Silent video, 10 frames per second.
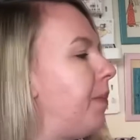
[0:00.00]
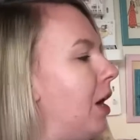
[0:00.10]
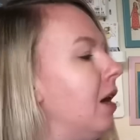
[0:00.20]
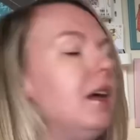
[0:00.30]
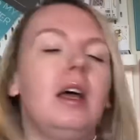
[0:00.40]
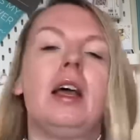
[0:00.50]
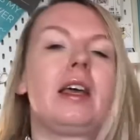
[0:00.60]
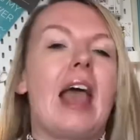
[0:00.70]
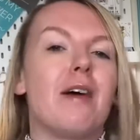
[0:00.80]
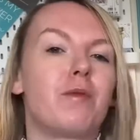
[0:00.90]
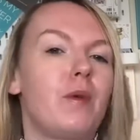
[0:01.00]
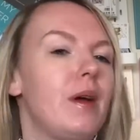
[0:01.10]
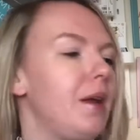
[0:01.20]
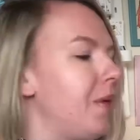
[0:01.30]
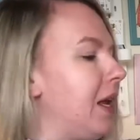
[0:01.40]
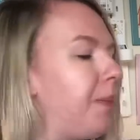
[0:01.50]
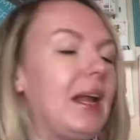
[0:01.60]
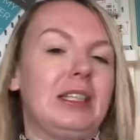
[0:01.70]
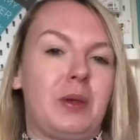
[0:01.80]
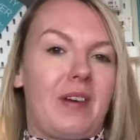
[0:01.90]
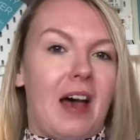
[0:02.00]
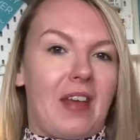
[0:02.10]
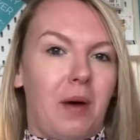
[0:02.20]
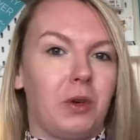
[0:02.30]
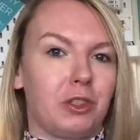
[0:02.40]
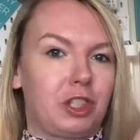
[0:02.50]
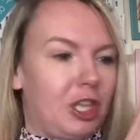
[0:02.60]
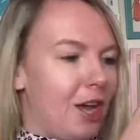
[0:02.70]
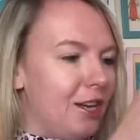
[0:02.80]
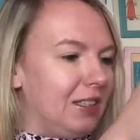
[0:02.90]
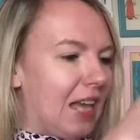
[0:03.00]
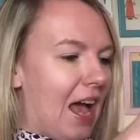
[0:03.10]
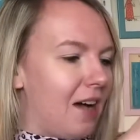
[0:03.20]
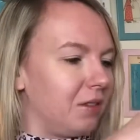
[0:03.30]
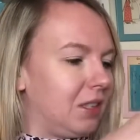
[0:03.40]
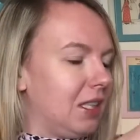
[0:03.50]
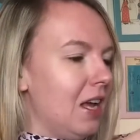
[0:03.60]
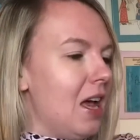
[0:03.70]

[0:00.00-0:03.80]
But yeah, really pleased with how that one's turned out.